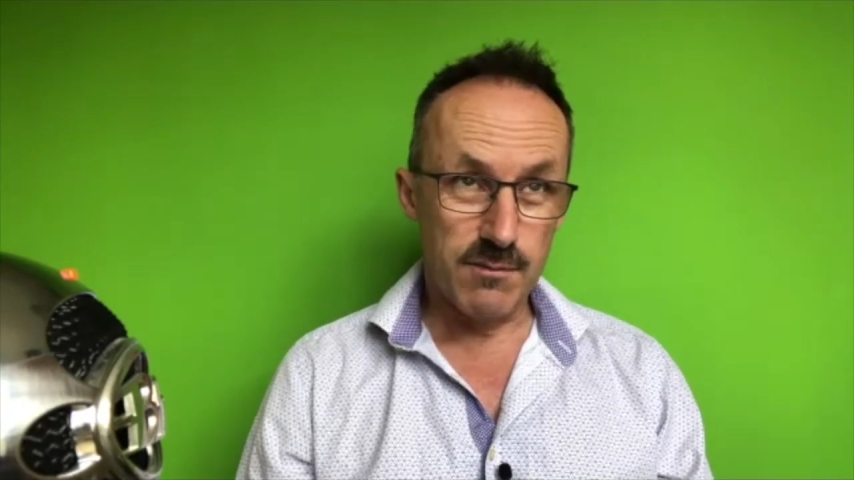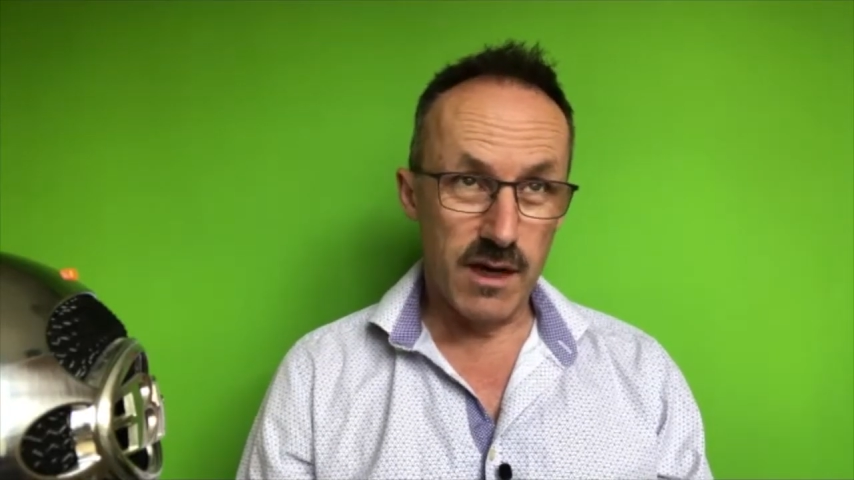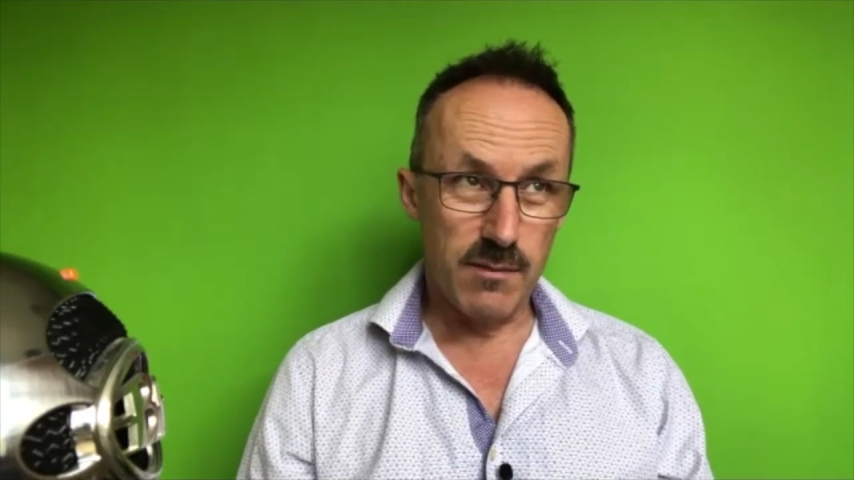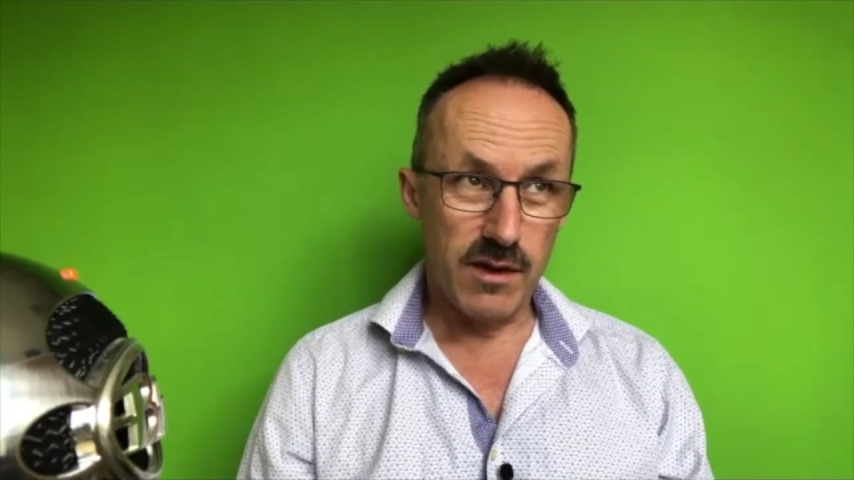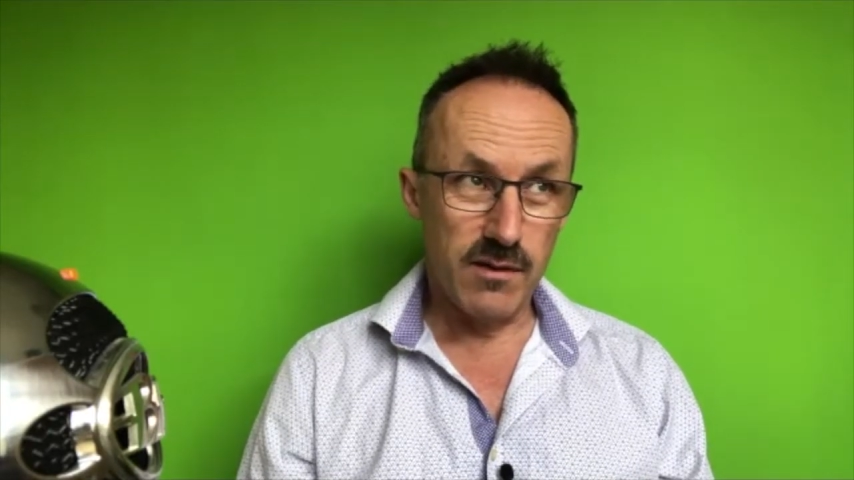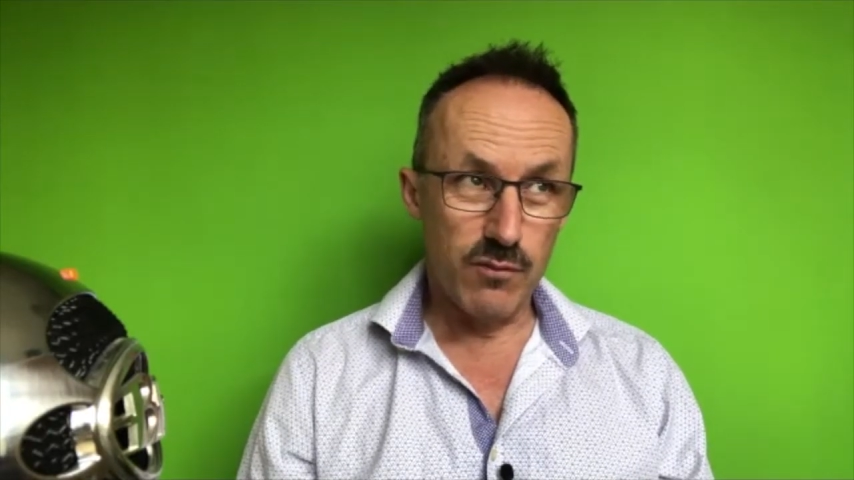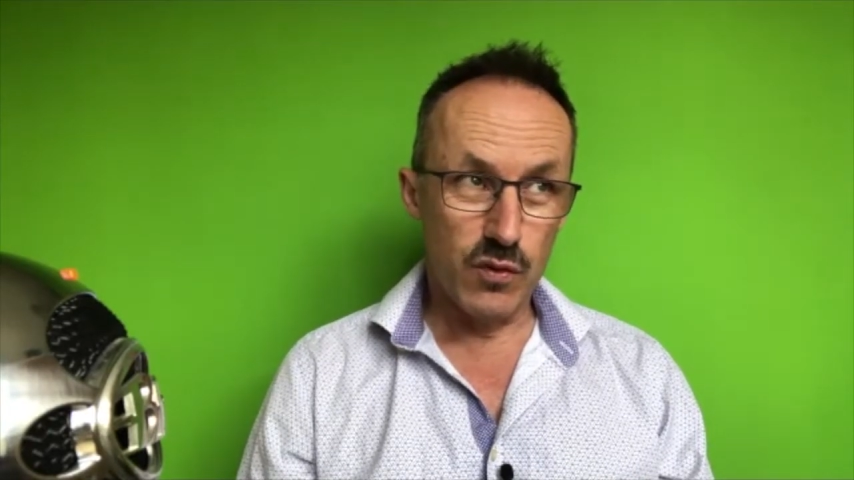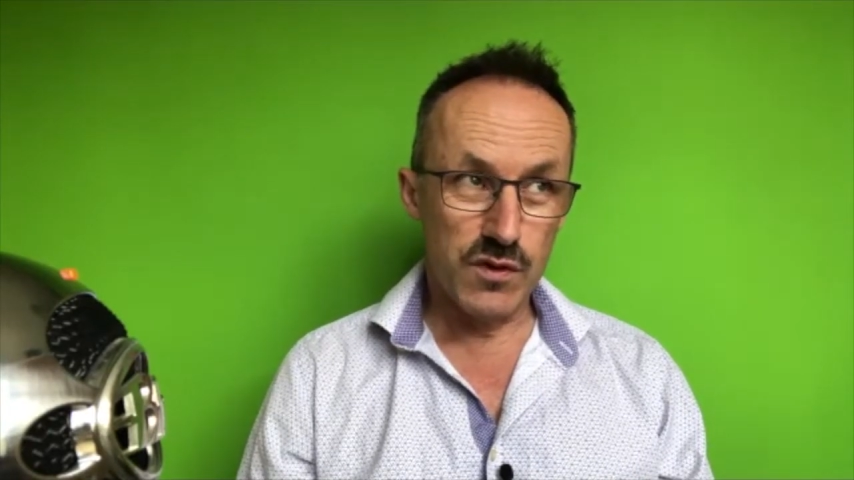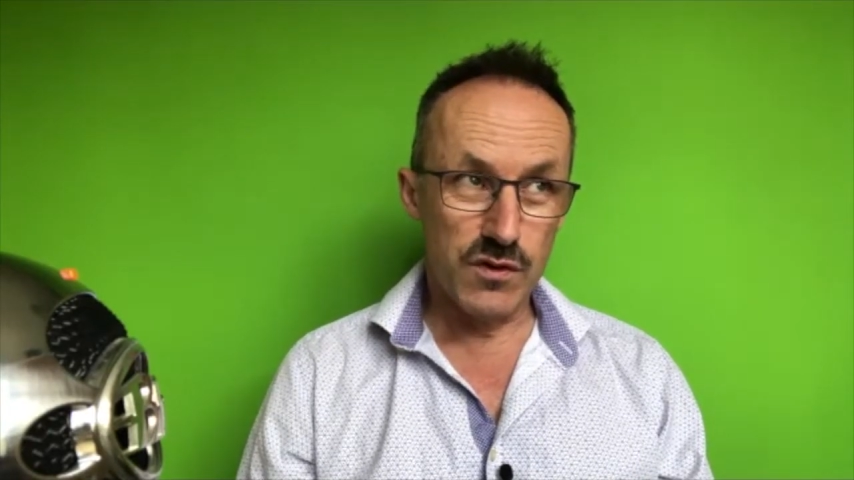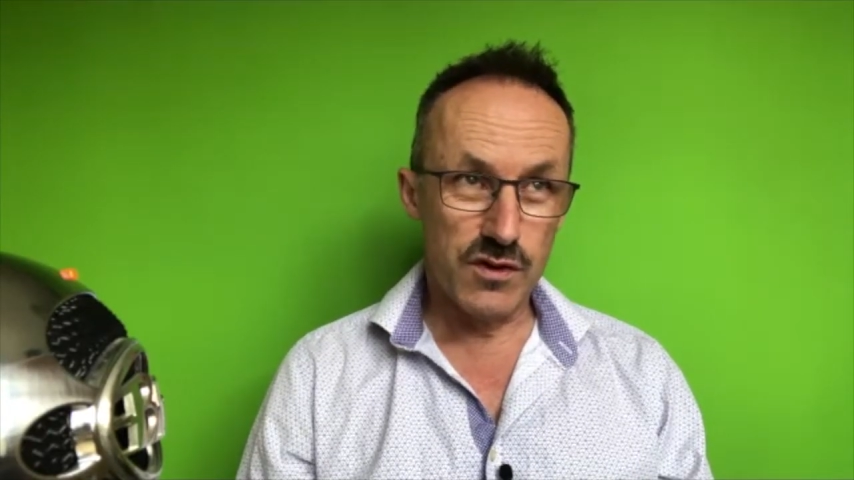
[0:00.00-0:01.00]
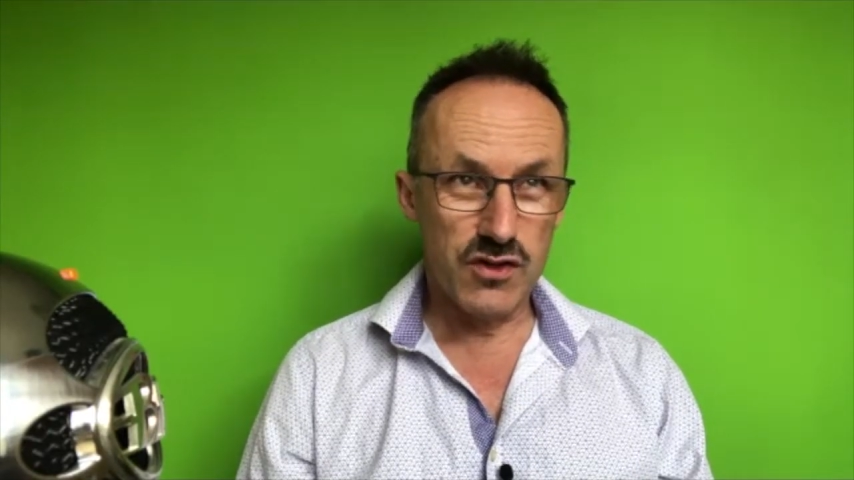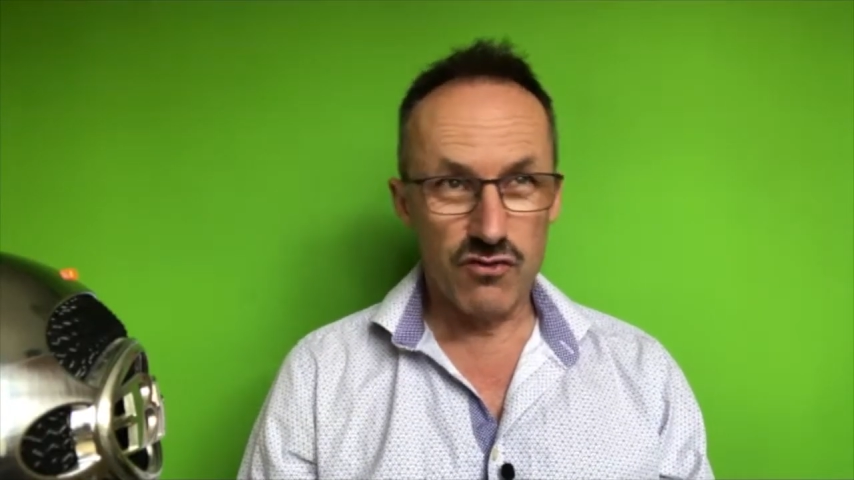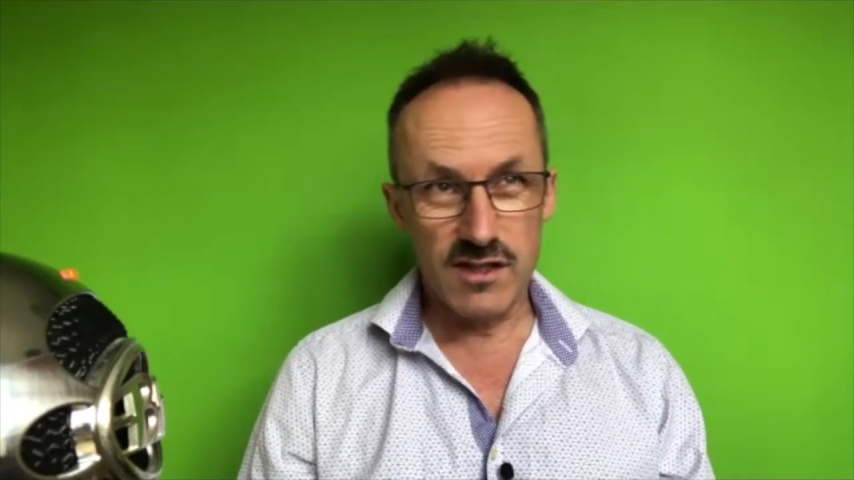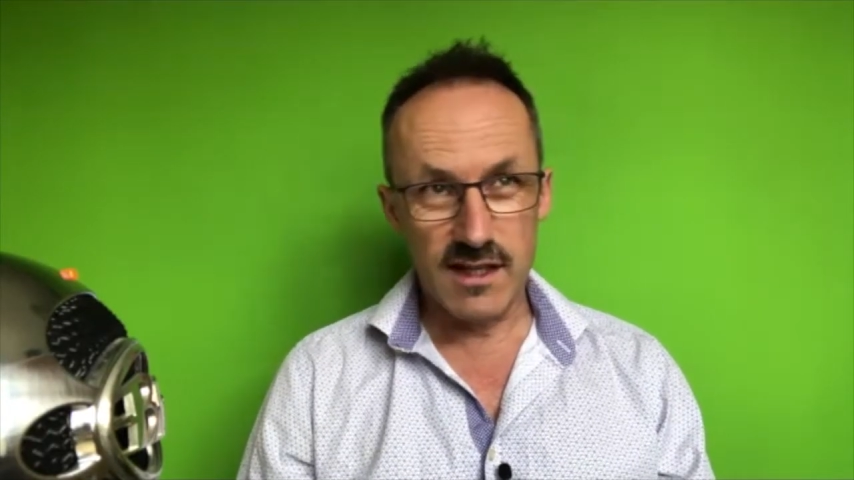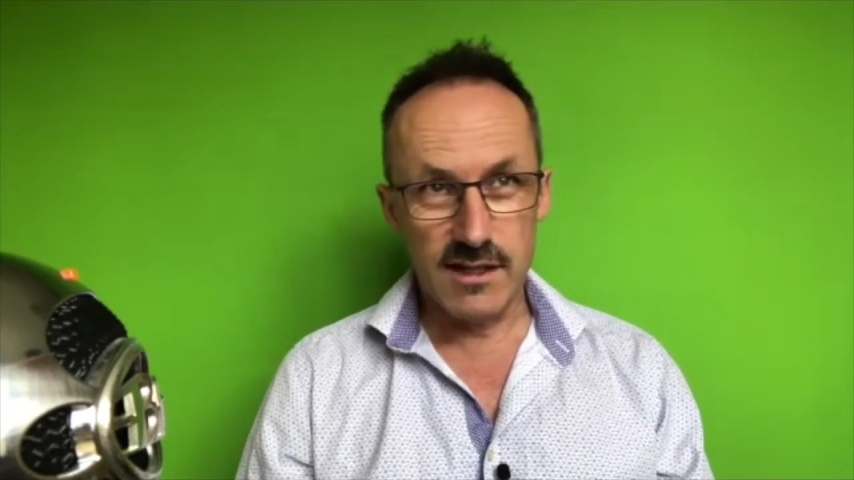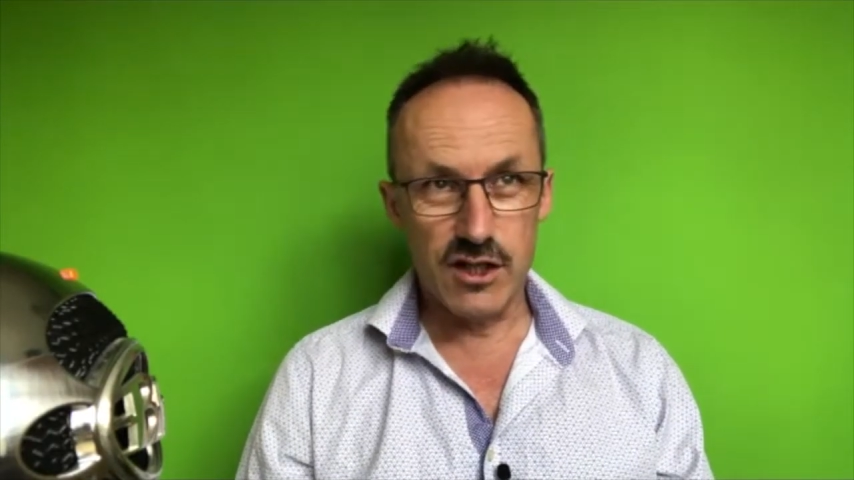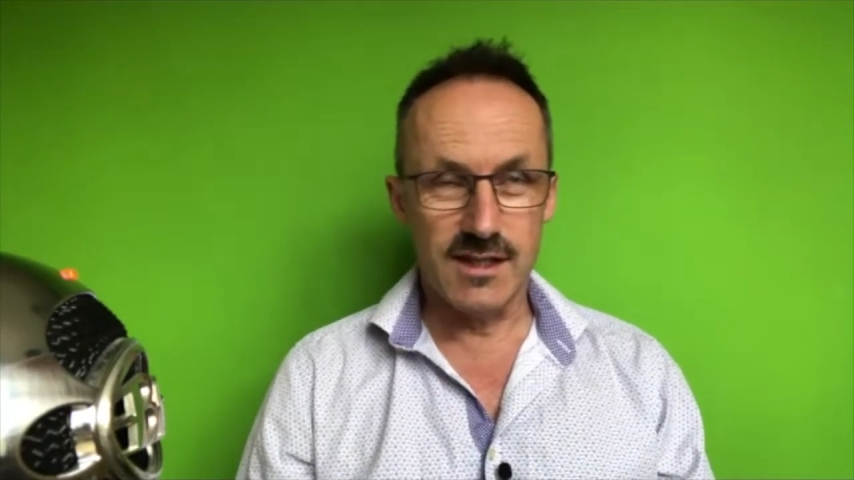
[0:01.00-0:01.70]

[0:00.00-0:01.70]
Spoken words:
maybe the more sort of strategic